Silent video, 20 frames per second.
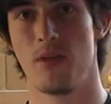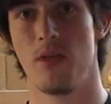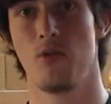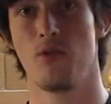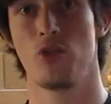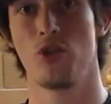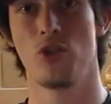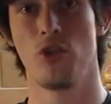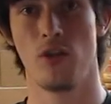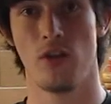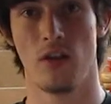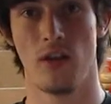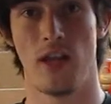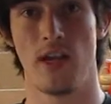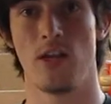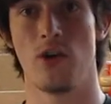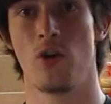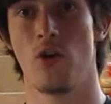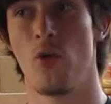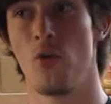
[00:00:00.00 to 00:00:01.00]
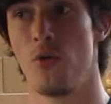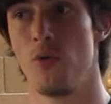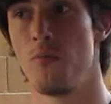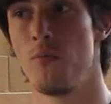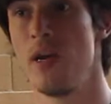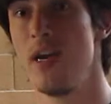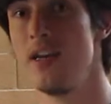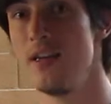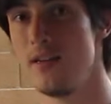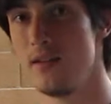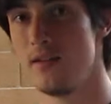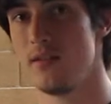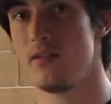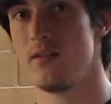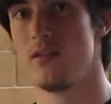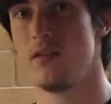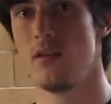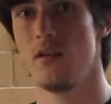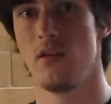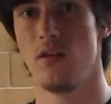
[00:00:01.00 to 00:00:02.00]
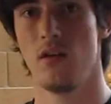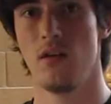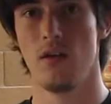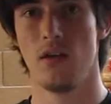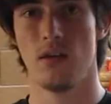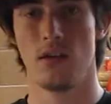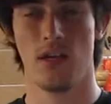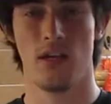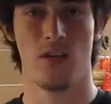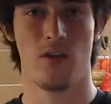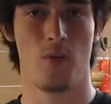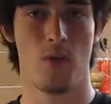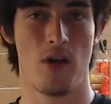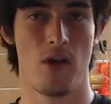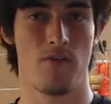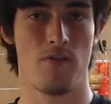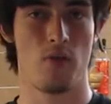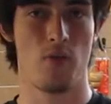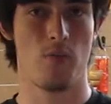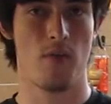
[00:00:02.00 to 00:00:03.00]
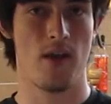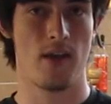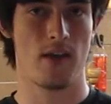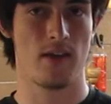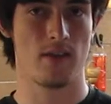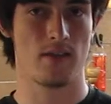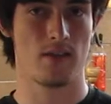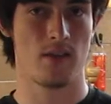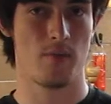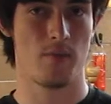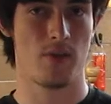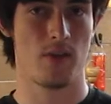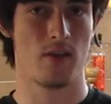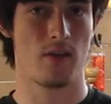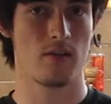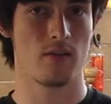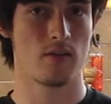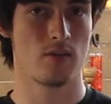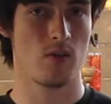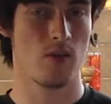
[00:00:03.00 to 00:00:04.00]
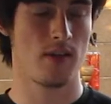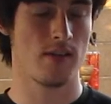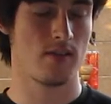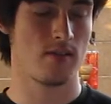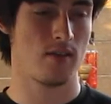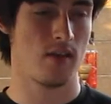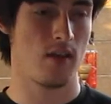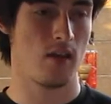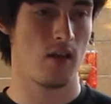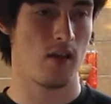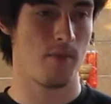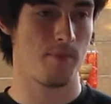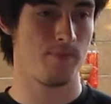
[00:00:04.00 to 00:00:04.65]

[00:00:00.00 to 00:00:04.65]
You shouldn't let your own opinions get in the way of you making something. So let's say,